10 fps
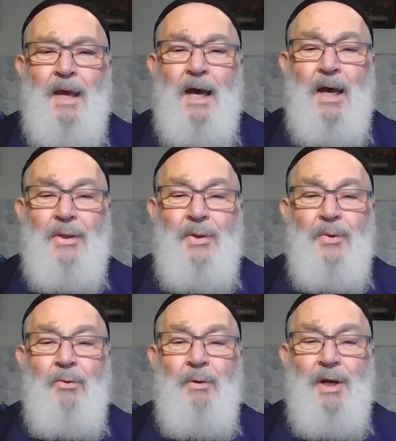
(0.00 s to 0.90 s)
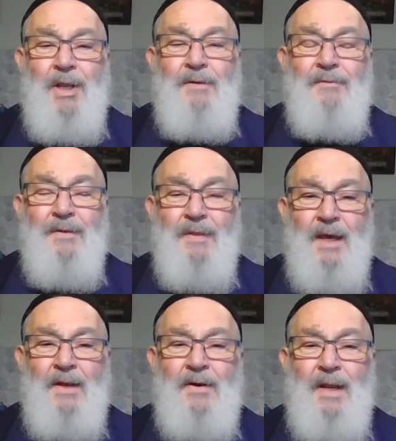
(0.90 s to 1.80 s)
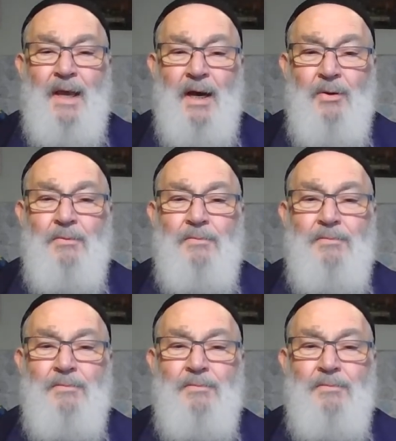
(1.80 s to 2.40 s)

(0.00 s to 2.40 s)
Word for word: Are you ready for that now?